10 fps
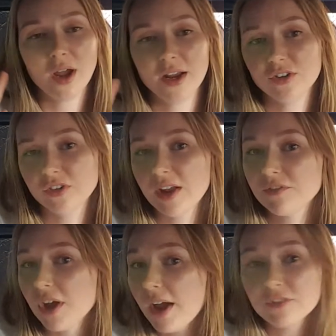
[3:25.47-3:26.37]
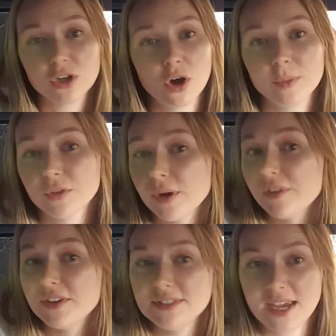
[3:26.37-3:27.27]
I have to comb it
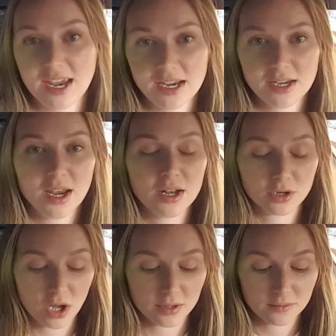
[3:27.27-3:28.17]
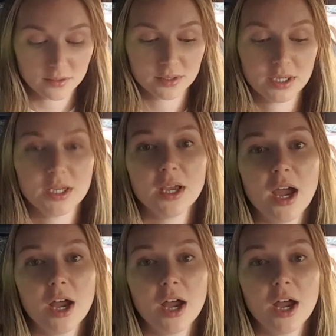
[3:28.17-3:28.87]
throughout the day, constantly.